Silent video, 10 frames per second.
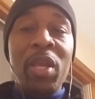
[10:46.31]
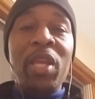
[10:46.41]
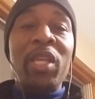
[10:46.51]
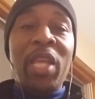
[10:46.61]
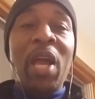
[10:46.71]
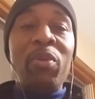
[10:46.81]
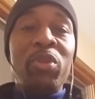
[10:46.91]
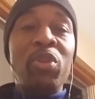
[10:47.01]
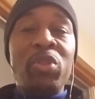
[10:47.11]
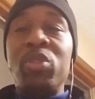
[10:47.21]
Count,
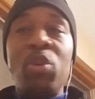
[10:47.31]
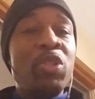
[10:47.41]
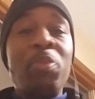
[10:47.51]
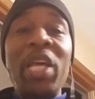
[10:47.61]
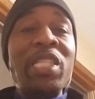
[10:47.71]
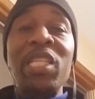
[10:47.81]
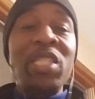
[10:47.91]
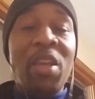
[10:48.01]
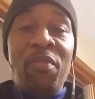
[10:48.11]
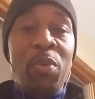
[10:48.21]
there's blessings
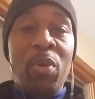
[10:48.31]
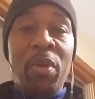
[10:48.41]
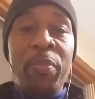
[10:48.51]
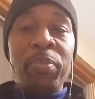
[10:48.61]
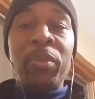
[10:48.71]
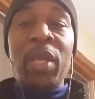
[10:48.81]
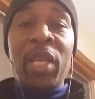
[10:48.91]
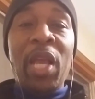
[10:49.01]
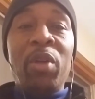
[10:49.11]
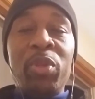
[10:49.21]
everywhere.
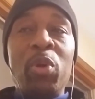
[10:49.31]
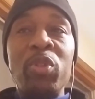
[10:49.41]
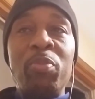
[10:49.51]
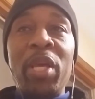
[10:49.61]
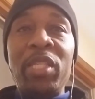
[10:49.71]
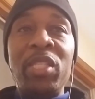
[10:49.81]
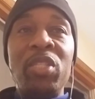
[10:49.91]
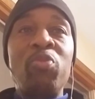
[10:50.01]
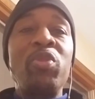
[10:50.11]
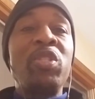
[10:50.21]
Count those
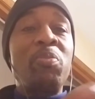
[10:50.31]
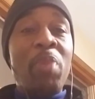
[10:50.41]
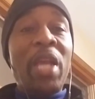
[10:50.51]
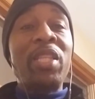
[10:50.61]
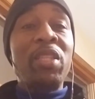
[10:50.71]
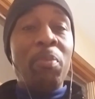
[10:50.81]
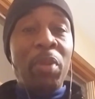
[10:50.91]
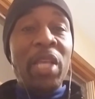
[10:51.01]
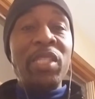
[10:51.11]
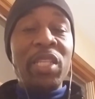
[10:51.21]
blessings, respect the
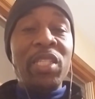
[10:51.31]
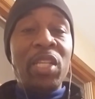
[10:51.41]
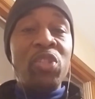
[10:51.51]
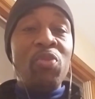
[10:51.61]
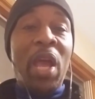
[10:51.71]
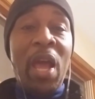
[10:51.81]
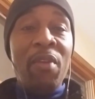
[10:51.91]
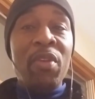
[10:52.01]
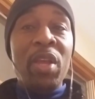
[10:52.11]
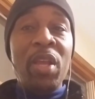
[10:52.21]
blessings that you have.
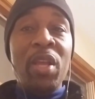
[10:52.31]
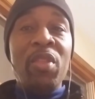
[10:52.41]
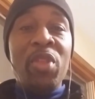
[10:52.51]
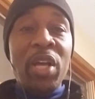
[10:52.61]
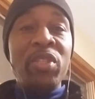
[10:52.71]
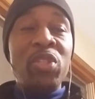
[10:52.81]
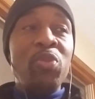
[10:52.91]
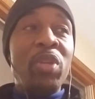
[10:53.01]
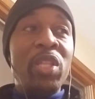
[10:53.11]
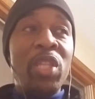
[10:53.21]
Thus, you
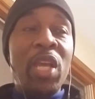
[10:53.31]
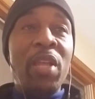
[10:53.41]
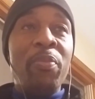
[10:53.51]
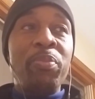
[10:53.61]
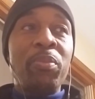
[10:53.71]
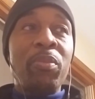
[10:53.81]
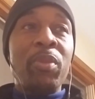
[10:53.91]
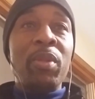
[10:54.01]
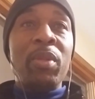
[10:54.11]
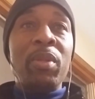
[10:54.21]
can then
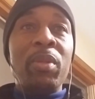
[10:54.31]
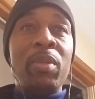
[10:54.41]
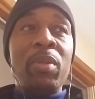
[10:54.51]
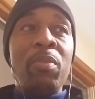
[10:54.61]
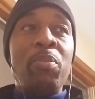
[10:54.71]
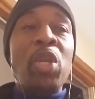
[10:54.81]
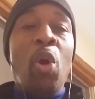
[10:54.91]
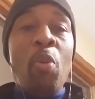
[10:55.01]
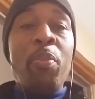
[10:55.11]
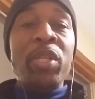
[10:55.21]
be
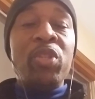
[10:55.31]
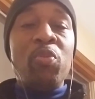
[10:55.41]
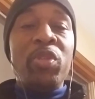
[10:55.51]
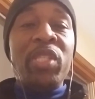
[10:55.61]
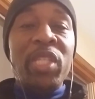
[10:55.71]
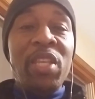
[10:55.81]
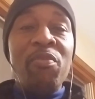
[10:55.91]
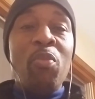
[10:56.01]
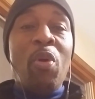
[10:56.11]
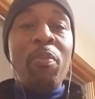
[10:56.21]
open to receive
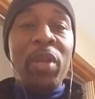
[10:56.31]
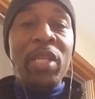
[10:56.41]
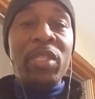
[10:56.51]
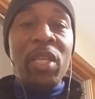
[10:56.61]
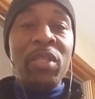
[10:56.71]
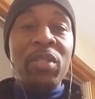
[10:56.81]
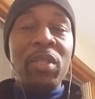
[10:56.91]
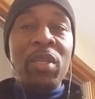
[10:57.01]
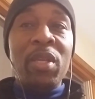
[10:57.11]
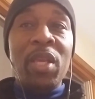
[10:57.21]
more blessings
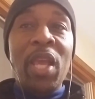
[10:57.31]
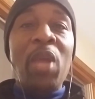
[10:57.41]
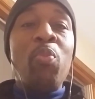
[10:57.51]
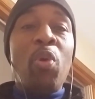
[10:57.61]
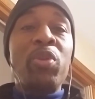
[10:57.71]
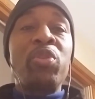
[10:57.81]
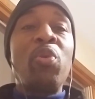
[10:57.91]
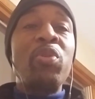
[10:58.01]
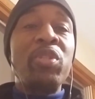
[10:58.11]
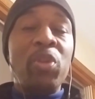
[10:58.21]
and work
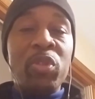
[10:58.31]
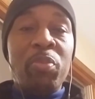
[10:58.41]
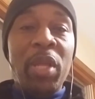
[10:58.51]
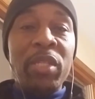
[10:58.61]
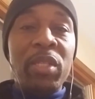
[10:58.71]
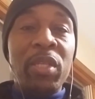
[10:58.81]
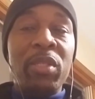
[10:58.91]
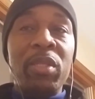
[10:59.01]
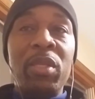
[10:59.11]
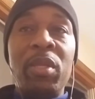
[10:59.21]
towards those
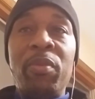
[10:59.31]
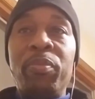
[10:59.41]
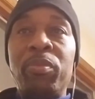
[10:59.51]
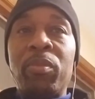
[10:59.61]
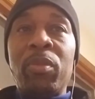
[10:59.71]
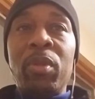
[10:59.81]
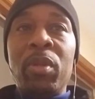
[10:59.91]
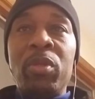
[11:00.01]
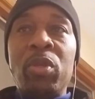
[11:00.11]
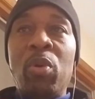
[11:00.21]
blessings.
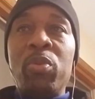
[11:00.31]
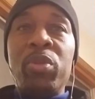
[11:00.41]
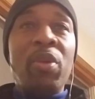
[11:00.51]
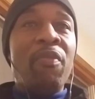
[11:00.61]
So there are